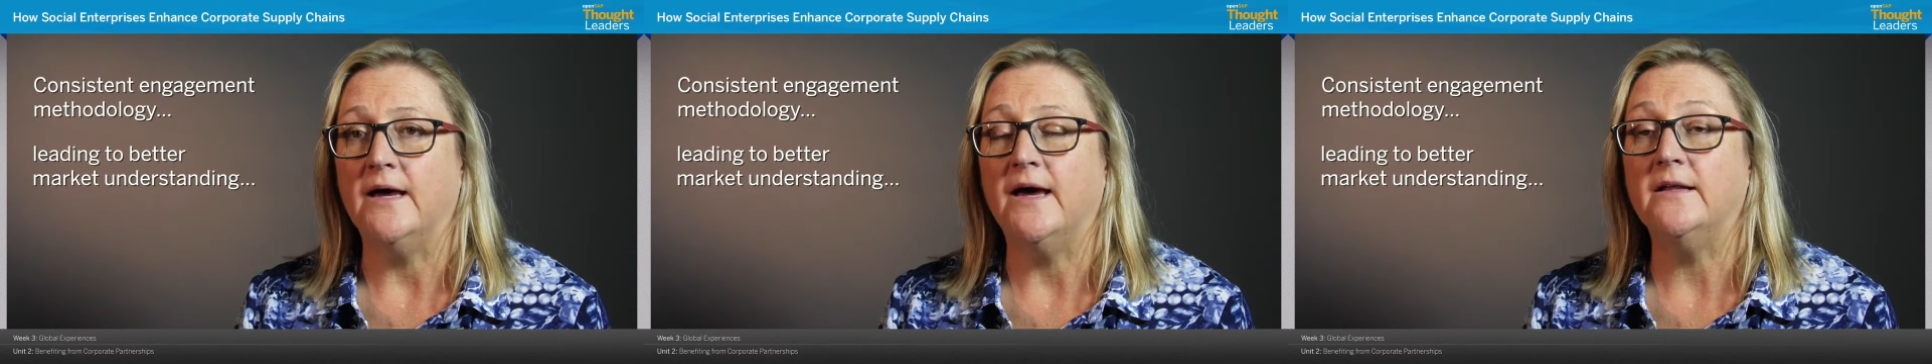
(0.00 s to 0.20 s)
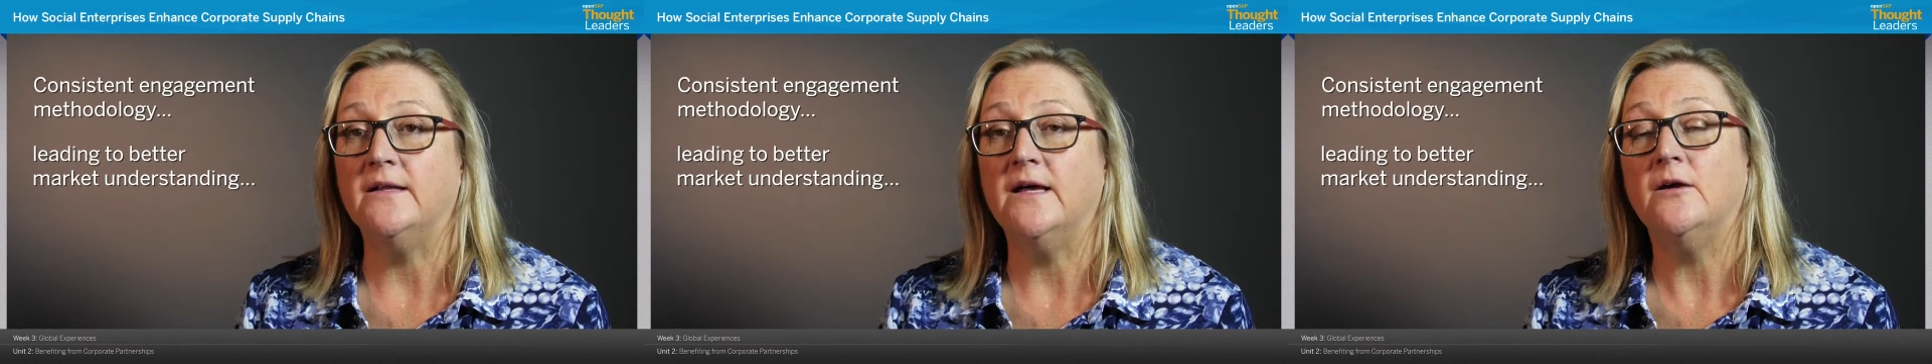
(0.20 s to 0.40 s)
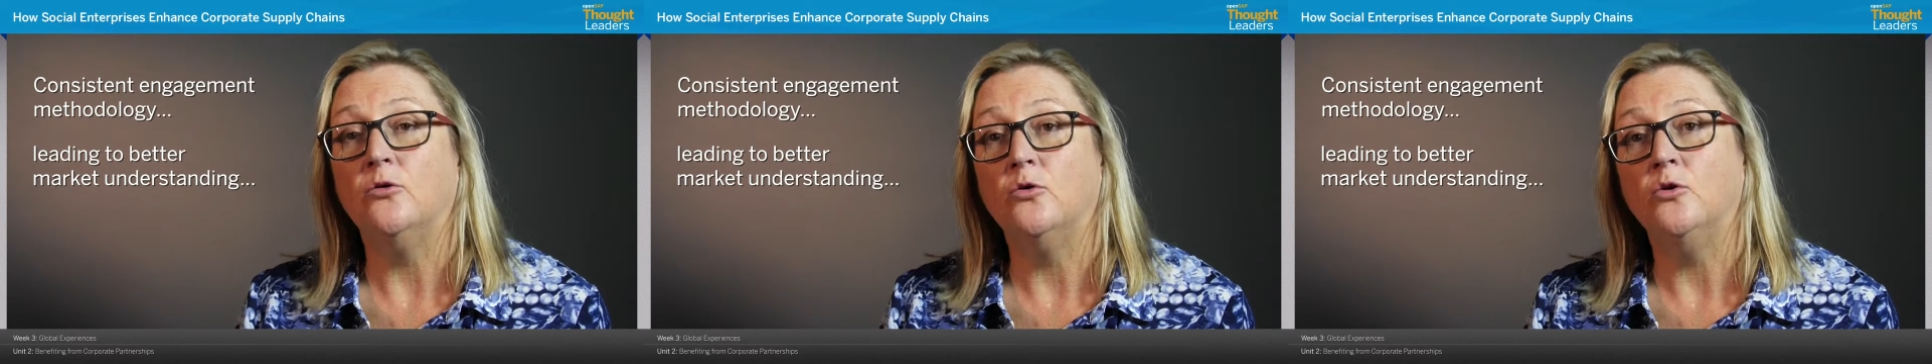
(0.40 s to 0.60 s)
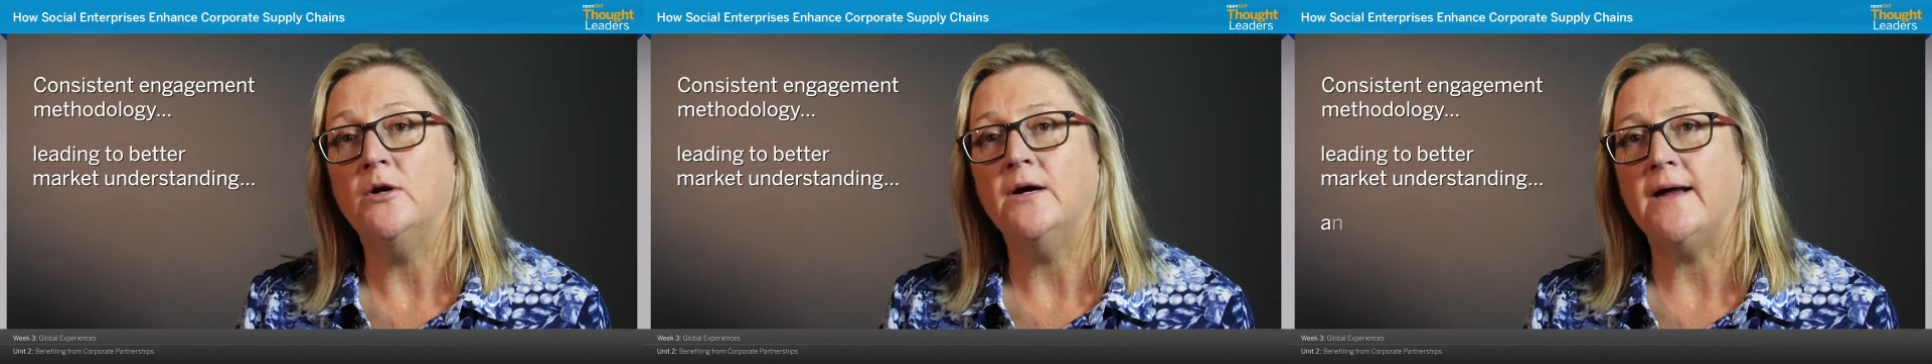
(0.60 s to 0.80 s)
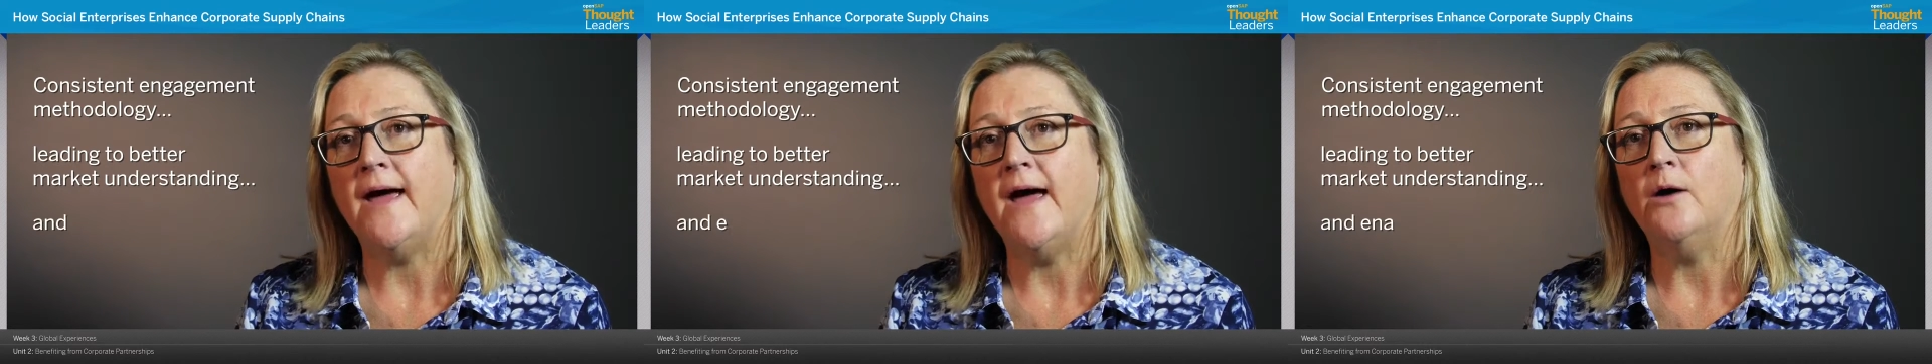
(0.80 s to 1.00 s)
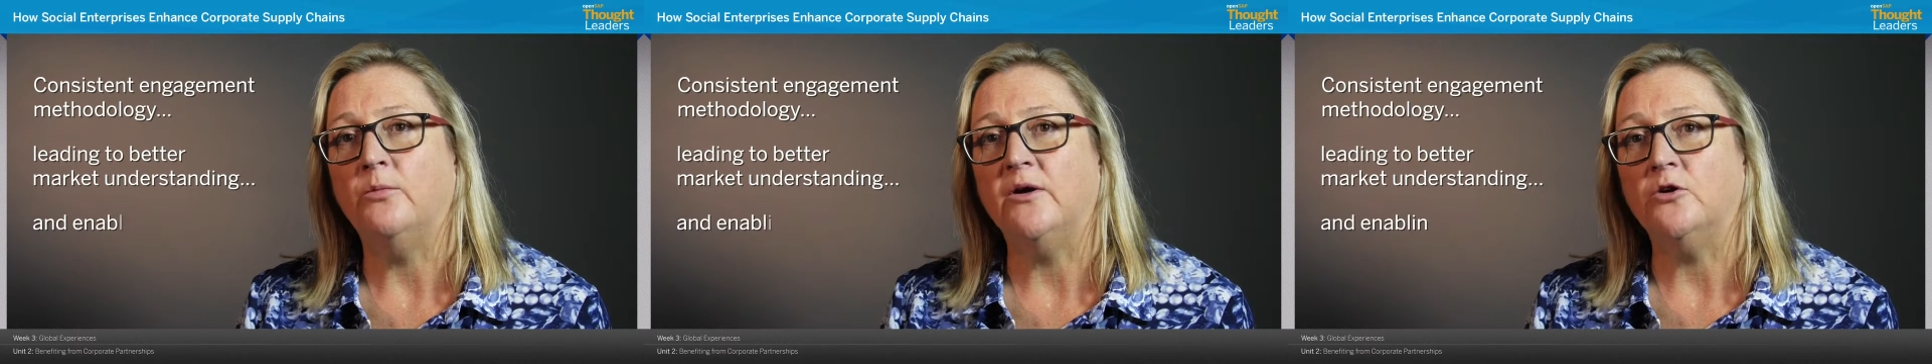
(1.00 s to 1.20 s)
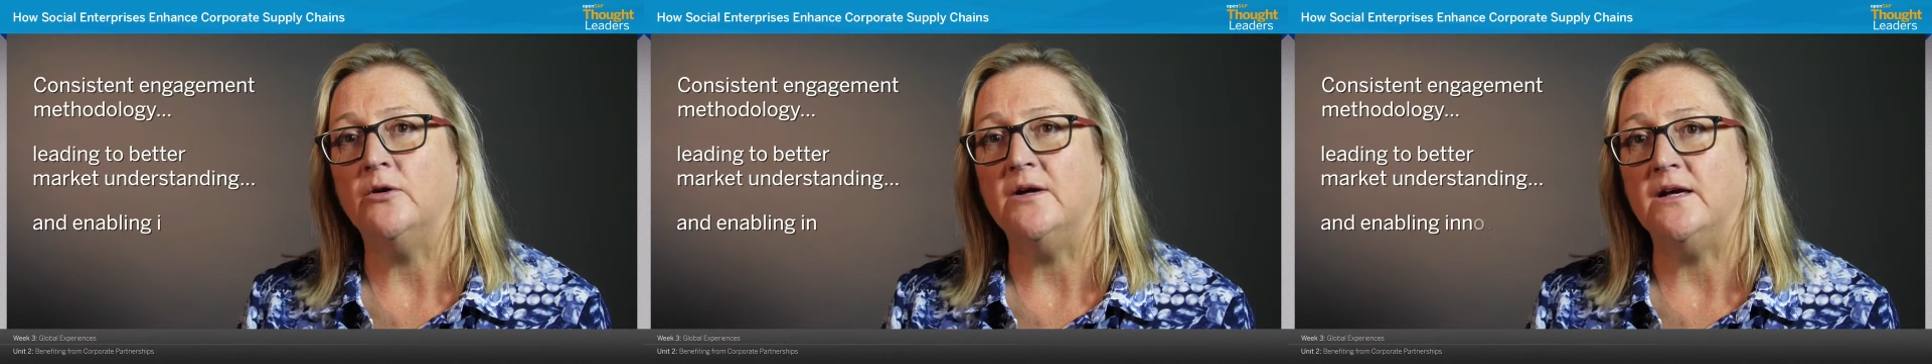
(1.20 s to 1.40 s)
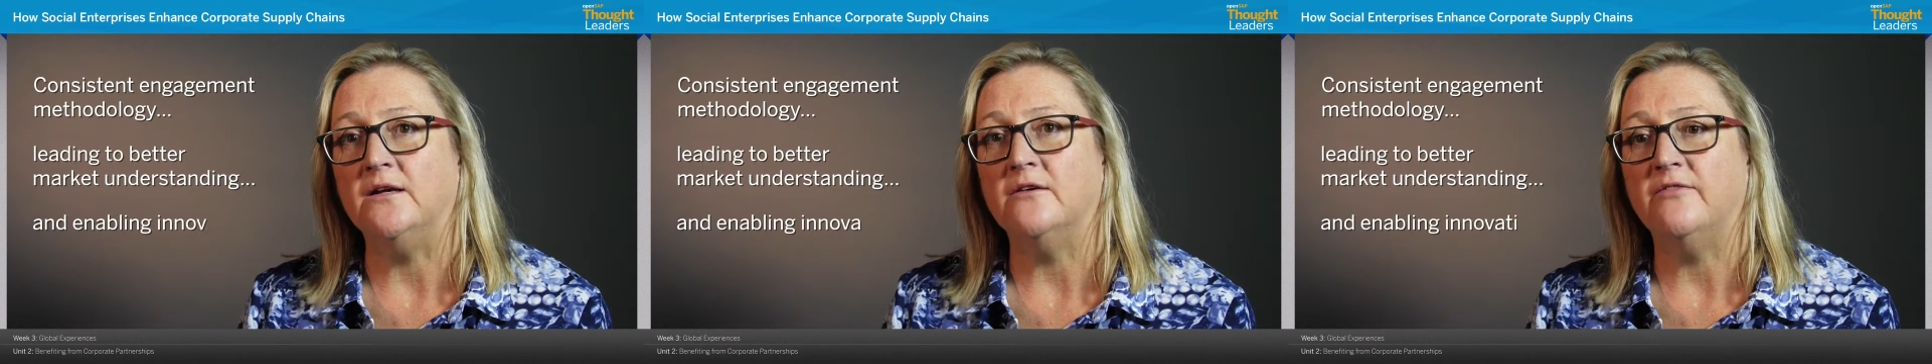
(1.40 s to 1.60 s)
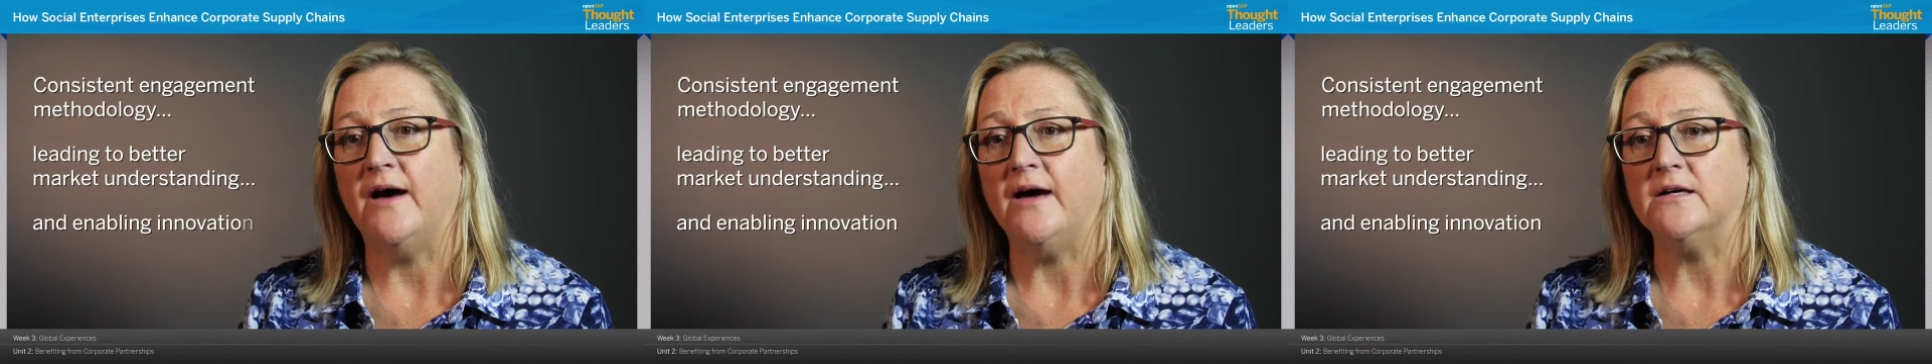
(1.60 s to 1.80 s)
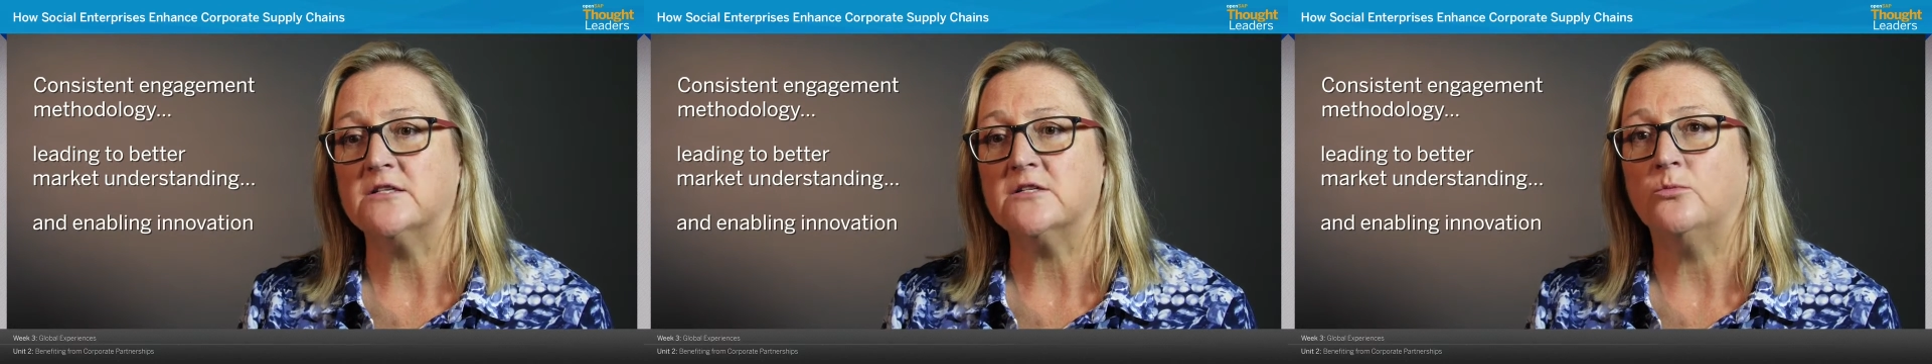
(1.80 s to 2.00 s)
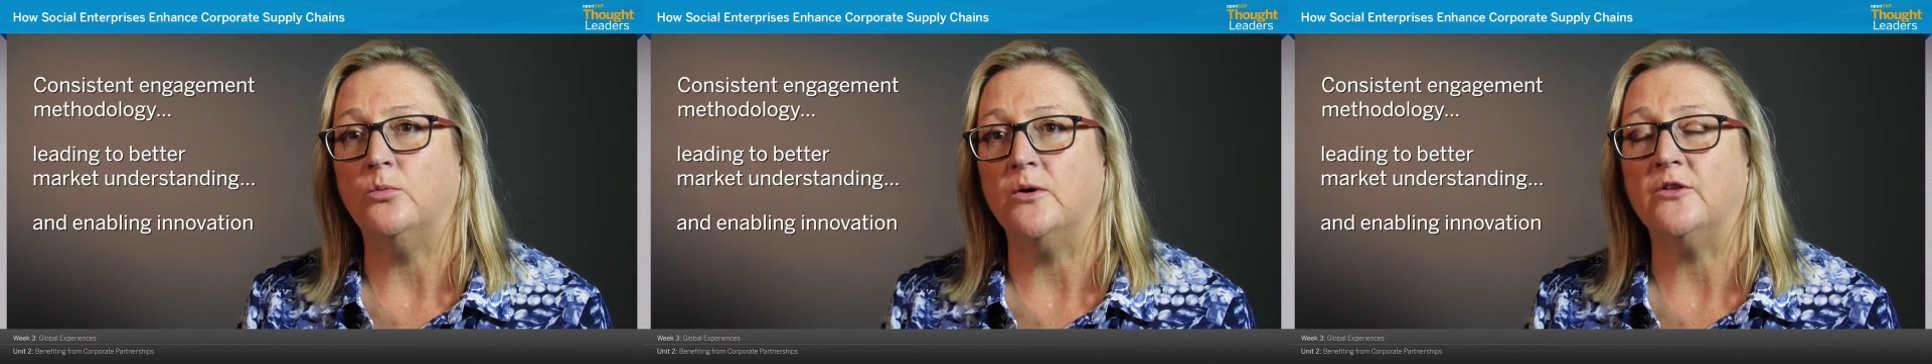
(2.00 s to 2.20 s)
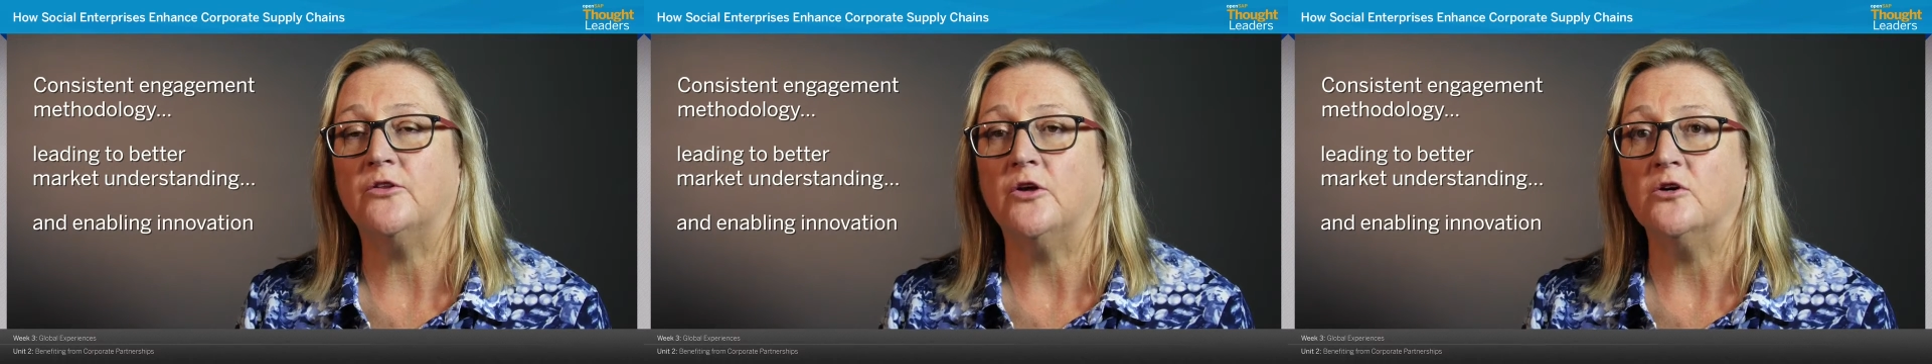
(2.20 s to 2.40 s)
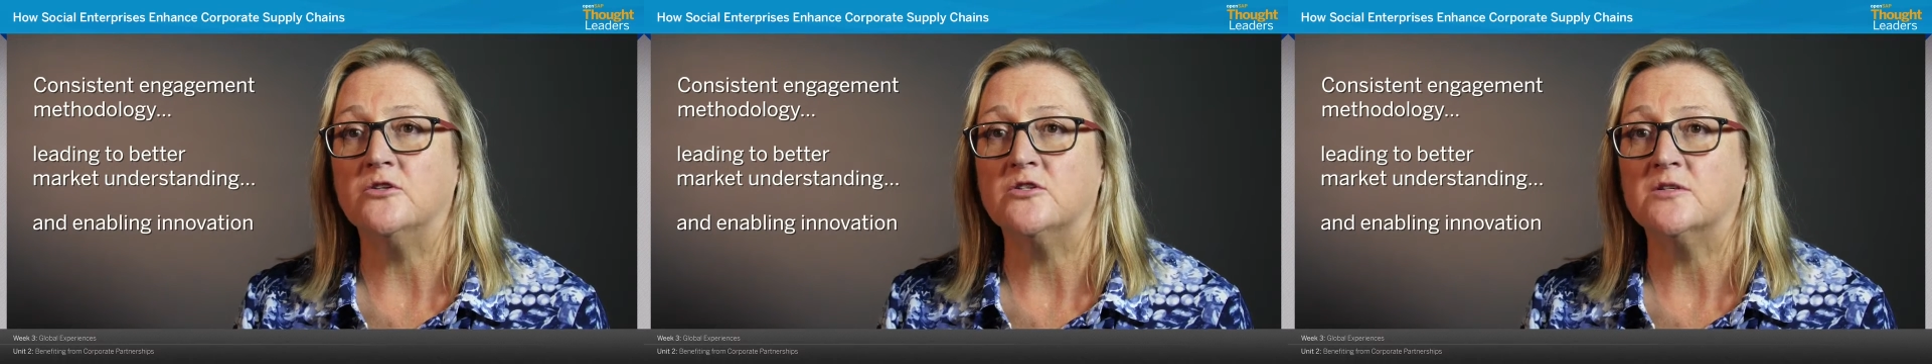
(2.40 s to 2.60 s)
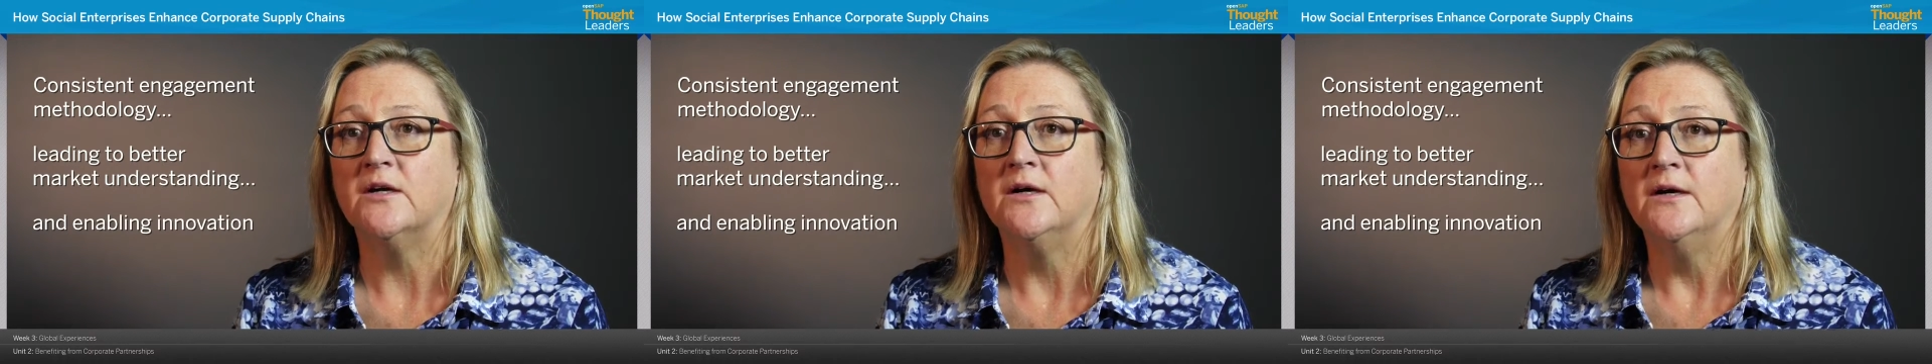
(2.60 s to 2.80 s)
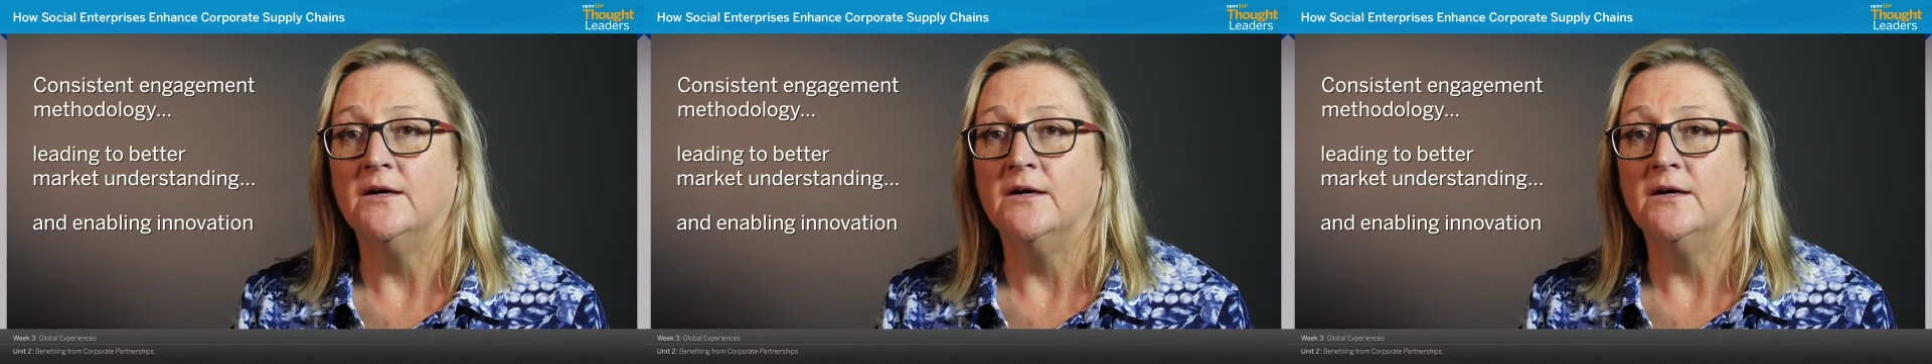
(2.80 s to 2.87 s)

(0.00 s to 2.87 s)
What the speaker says: and then look at how we could innovate with those